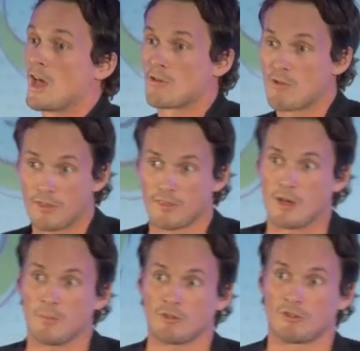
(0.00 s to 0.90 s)
And rather than
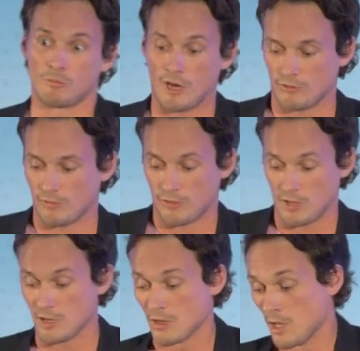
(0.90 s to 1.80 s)
that be a subjective
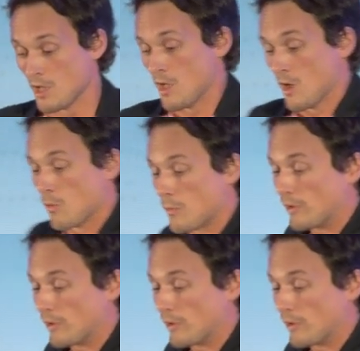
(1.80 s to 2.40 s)
thing, we